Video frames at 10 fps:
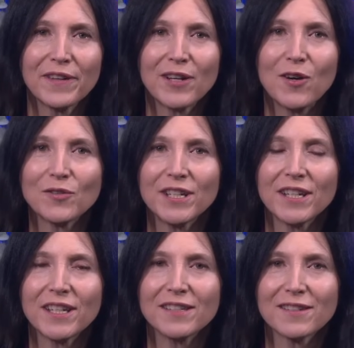
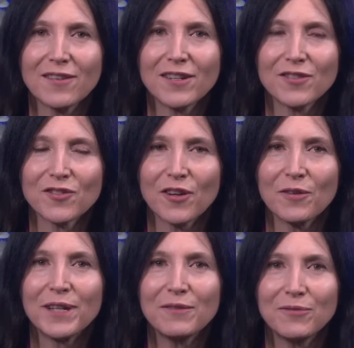content in tonight's
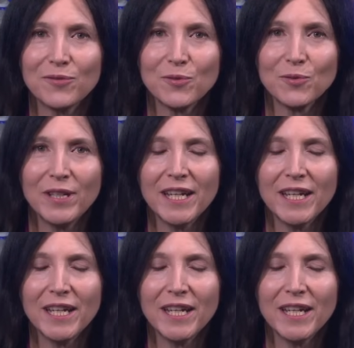show in full.